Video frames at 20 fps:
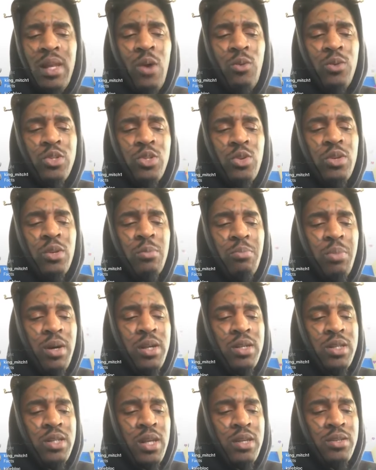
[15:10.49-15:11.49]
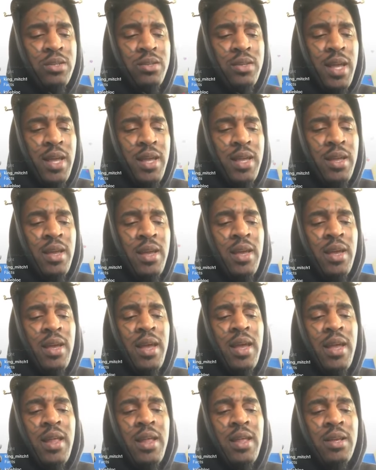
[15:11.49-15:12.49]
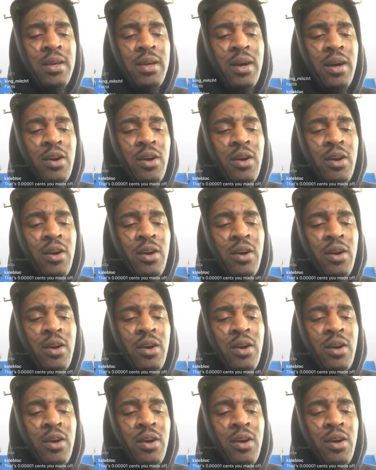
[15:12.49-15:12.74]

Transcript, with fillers: I was on the bus yesterday and